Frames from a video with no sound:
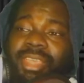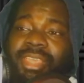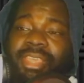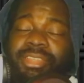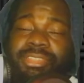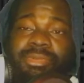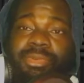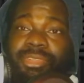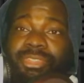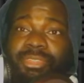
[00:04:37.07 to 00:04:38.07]
and she
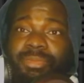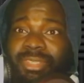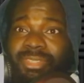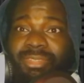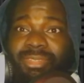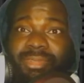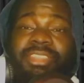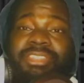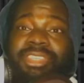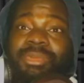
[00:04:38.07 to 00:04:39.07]
wore a two-piece,
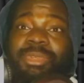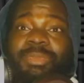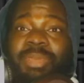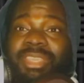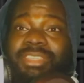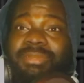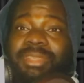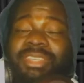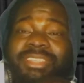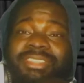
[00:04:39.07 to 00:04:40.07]
and she was pissed
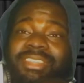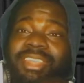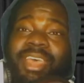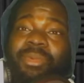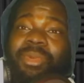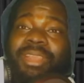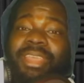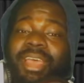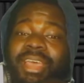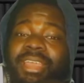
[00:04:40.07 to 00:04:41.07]
because not one
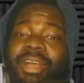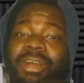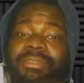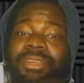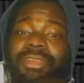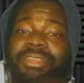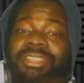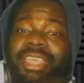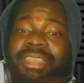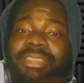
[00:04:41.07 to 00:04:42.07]
guy offered her a
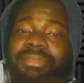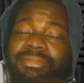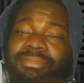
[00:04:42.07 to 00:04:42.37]
jacket.